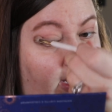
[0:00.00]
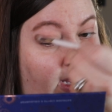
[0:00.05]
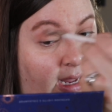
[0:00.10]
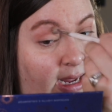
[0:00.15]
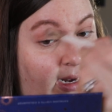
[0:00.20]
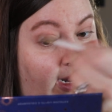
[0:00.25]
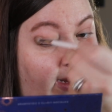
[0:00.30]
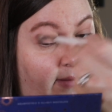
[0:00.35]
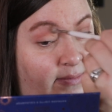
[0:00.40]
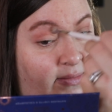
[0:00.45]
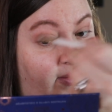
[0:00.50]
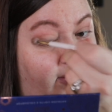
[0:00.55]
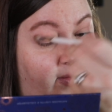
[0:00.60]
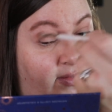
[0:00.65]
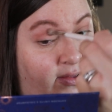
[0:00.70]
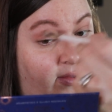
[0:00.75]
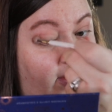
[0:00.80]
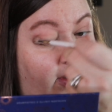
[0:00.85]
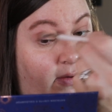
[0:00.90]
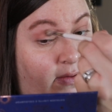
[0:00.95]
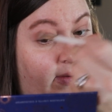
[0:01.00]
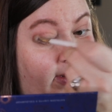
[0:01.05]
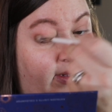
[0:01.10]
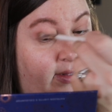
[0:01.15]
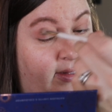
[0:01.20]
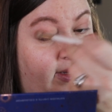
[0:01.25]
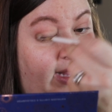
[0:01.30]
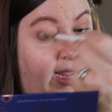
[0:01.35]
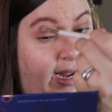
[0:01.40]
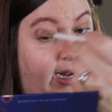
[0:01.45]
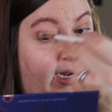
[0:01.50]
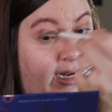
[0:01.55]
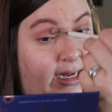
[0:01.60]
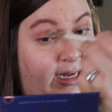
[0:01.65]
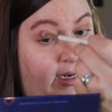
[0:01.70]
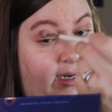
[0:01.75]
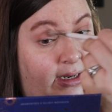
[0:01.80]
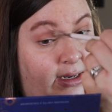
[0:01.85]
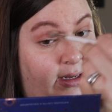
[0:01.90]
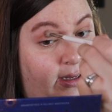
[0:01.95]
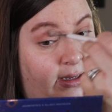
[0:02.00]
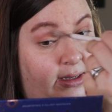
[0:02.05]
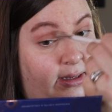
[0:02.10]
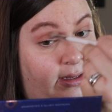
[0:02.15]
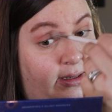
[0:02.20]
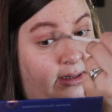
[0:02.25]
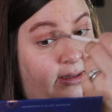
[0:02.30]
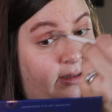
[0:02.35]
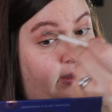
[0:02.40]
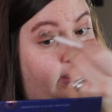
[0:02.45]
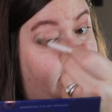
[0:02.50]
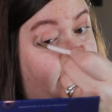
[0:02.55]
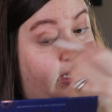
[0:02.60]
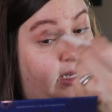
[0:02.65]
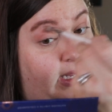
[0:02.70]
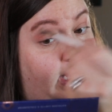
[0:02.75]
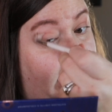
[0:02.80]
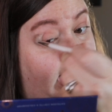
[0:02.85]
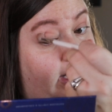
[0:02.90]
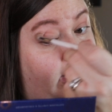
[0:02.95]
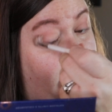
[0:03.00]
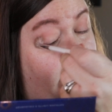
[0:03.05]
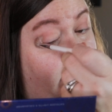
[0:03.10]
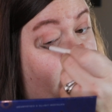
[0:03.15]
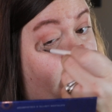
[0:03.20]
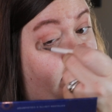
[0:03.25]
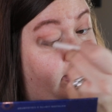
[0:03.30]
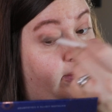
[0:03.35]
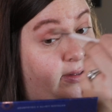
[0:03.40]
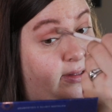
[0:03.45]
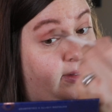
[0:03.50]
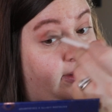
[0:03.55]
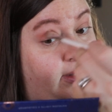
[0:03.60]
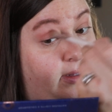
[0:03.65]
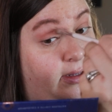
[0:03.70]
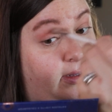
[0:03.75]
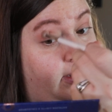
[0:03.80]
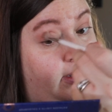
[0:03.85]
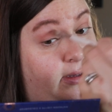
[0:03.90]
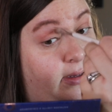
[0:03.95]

and I'm so excited to get those.